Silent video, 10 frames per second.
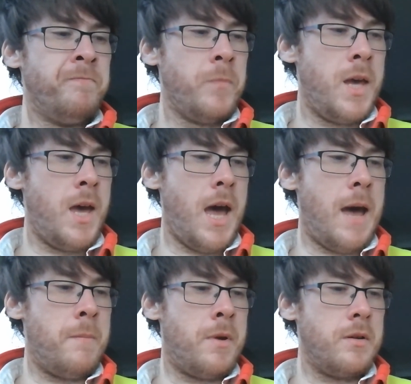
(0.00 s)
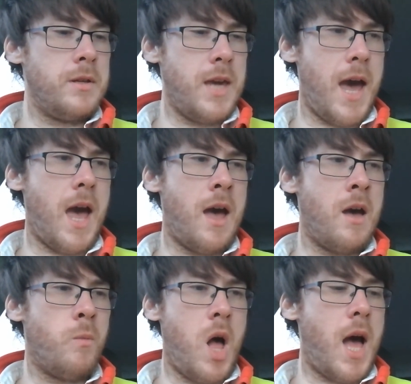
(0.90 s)
Yeah.
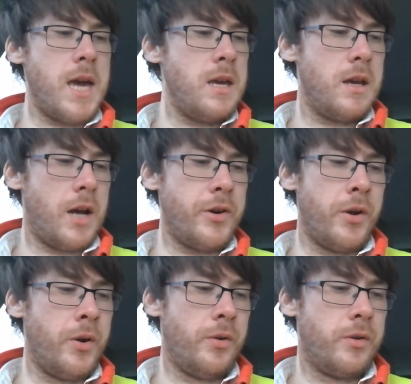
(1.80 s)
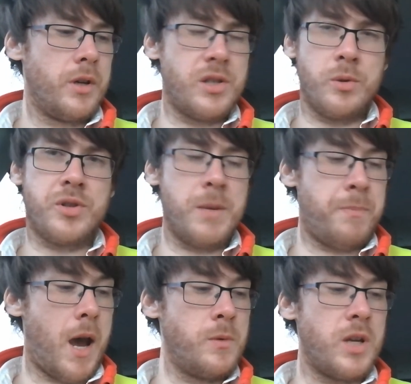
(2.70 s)
Why? I don't know. Because it was
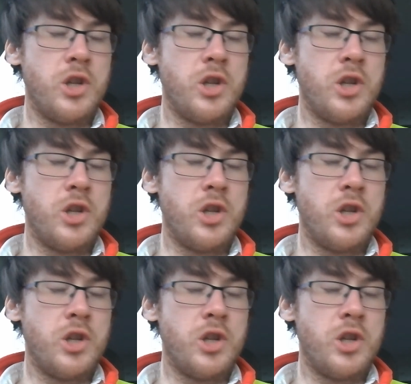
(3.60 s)
£3 and